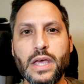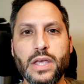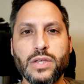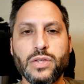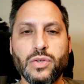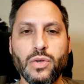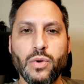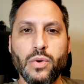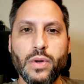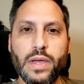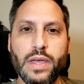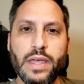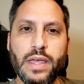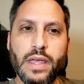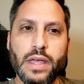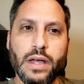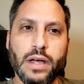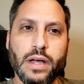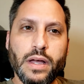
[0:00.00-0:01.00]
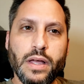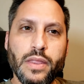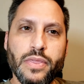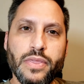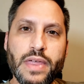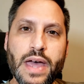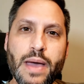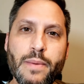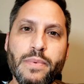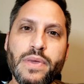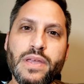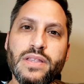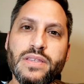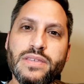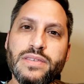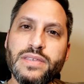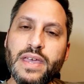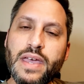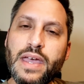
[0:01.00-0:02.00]
So uh, that being
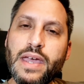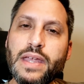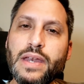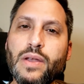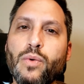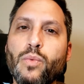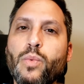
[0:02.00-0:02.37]
said,